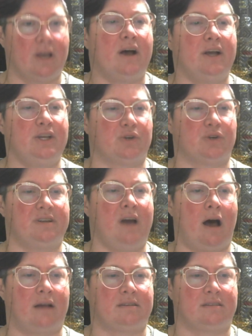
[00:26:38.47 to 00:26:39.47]
"You're
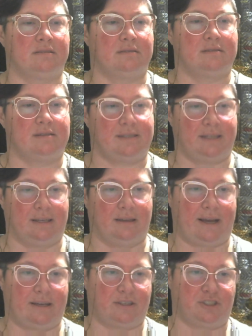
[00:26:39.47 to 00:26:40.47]
not," said
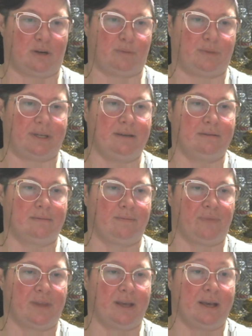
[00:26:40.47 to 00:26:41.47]
Laia sharply.
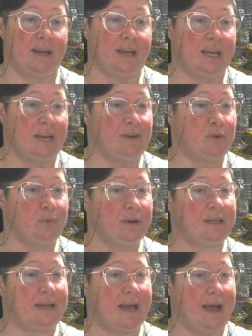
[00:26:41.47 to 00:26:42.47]
If he
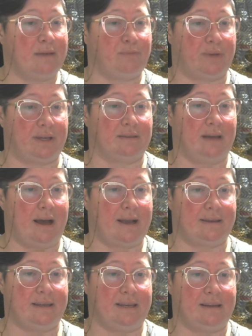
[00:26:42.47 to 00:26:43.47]
really had been
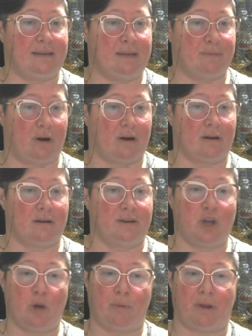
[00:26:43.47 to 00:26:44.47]
Laia Nimar,
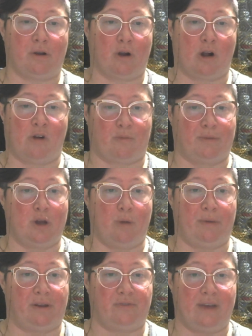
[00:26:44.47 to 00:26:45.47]
nobody girl from a
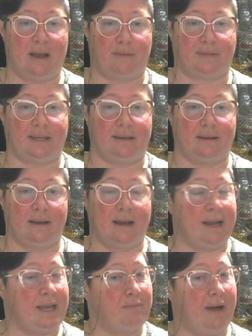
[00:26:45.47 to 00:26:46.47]
nobody family,
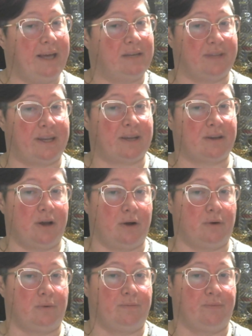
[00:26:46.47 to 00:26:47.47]
he might have let it
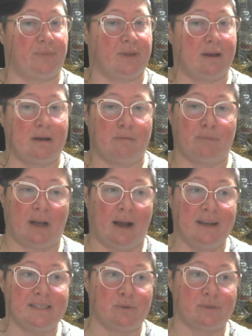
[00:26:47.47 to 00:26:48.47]
go. But
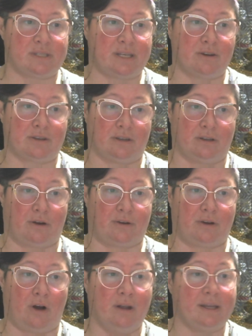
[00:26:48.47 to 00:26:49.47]
Isaac was here to
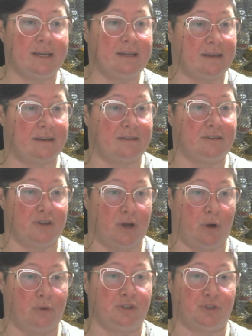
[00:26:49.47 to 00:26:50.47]
learn all he needed to
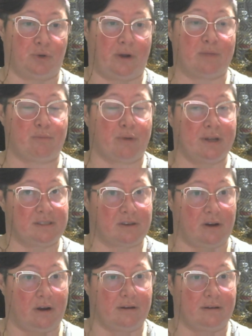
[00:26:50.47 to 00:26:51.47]
know to join the Prince
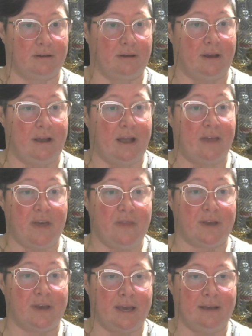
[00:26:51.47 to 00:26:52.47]
Guard, then
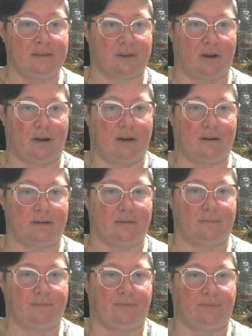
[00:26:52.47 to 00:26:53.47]
the King's Guard.
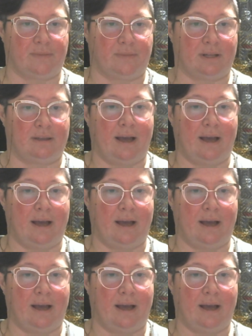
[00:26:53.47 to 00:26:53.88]
He